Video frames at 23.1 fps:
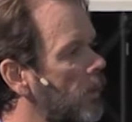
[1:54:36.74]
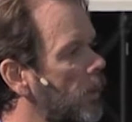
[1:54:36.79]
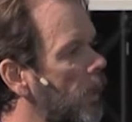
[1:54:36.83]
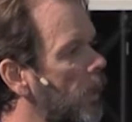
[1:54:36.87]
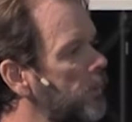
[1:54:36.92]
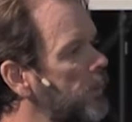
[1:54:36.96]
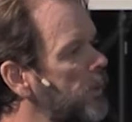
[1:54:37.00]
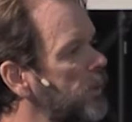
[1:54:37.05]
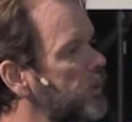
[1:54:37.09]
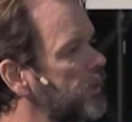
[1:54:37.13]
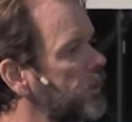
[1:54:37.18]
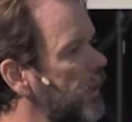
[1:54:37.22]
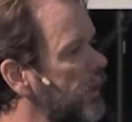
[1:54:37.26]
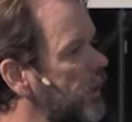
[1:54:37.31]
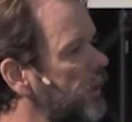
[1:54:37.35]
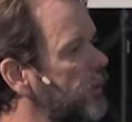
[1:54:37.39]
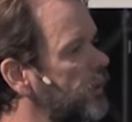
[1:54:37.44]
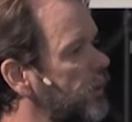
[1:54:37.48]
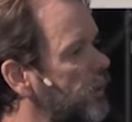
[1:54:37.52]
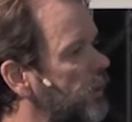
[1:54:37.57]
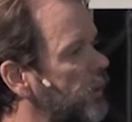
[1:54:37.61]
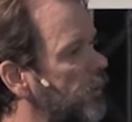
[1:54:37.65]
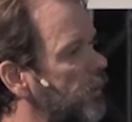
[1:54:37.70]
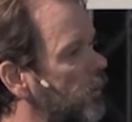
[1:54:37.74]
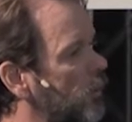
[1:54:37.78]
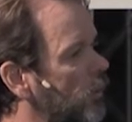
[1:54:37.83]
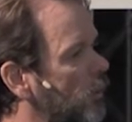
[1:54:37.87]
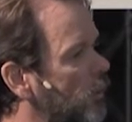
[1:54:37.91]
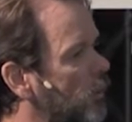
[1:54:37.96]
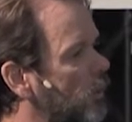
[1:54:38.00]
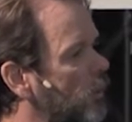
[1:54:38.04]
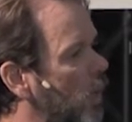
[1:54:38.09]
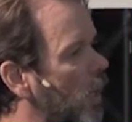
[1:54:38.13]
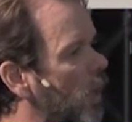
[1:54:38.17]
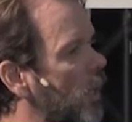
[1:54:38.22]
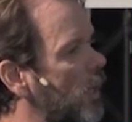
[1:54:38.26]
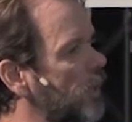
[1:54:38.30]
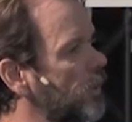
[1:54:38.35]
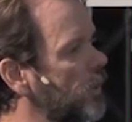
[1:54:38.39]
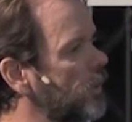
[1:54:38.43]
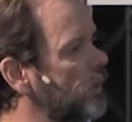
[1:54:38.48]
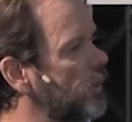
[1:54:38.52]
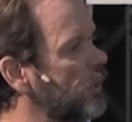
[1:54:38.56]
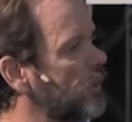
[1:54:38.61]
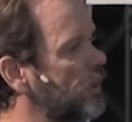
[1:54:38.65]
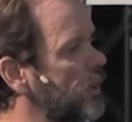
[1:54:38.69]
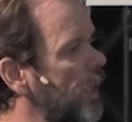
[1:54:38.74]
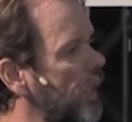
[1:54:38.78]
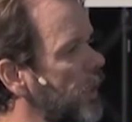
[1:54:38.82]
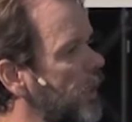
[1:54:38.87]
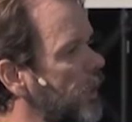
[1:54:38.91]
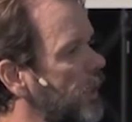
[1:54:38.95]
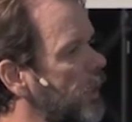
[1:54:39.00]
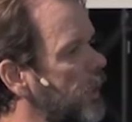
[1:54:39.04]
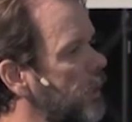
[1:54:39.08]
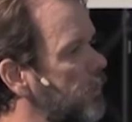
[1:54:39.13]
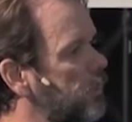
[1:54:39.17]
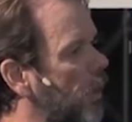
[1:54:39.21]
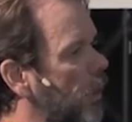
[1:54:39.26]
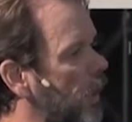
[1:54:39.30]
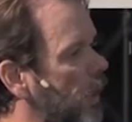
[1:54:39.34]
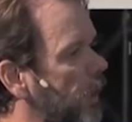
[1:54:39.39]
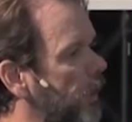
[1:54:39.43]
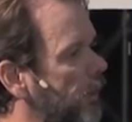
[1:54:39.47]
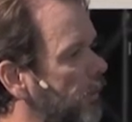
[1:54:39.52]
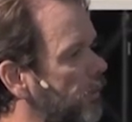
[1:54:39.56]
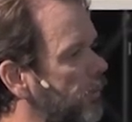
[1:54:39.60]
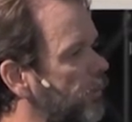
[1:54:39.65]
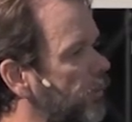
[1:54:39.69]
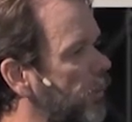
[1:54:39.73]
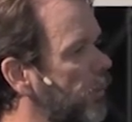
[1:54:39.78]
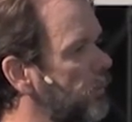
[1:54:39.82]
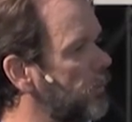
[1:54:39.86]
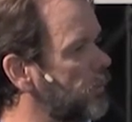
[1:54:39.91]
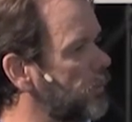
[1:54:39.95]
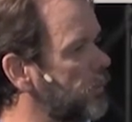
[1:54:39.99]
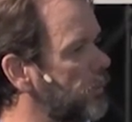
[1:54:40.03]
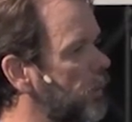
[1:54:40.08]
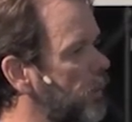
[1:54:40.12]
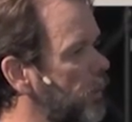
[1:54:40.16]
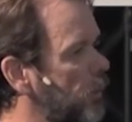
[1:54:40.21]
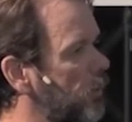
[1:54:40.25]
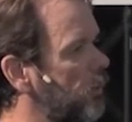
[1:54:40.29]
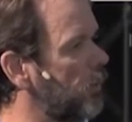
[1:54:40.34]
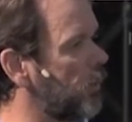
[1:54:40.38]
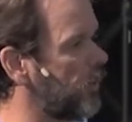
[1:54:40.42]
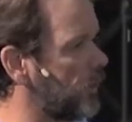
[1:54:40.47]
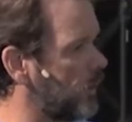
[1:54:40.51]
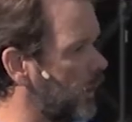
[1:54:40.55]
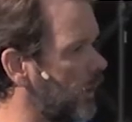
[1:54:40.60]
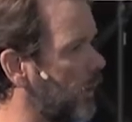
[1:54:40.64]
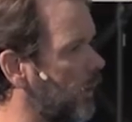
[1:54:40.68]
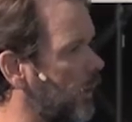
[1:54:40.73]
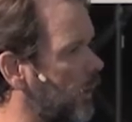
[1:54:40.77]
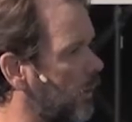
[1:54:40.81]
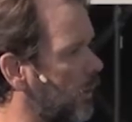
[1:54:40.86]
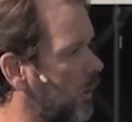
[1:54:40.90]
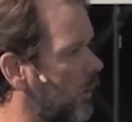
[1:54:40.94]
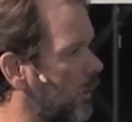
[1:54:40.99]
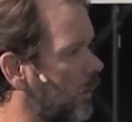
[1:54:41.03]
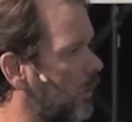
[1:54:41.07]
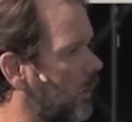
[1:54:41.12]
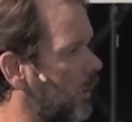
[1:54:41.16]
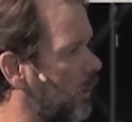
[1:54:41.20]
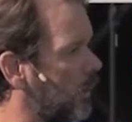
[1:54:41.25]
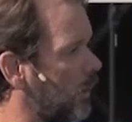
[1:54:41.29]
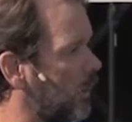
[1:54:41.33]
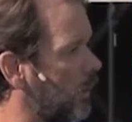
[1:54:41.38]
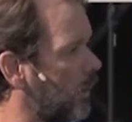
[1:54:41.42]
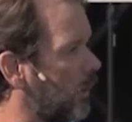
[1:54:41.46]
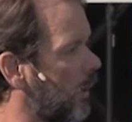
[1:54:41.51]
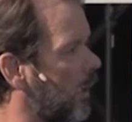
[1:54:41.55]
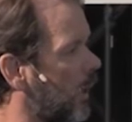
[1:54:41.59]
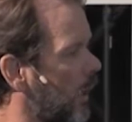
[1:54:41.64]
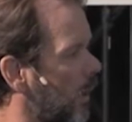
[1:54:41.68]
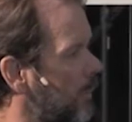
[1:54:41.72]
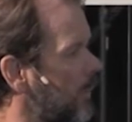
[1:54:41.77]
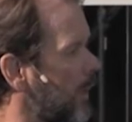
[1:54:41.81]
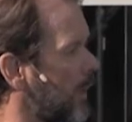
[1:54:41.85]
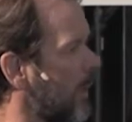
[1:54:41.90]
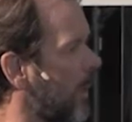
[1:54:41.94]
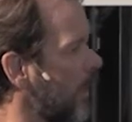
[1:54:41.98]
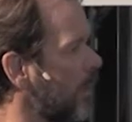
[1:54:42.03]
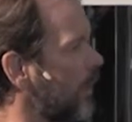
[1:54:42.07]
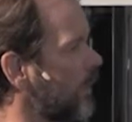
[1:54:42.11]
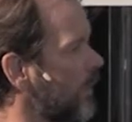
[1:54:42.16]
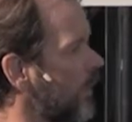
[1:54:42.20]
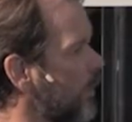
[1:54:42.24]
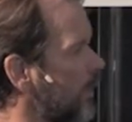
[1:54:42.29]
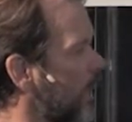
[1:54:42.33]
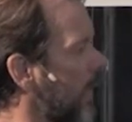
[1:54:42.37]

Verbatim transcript: I I'm going to say this to you. God doesn't take anybody from obscurity. I mean, God doesn't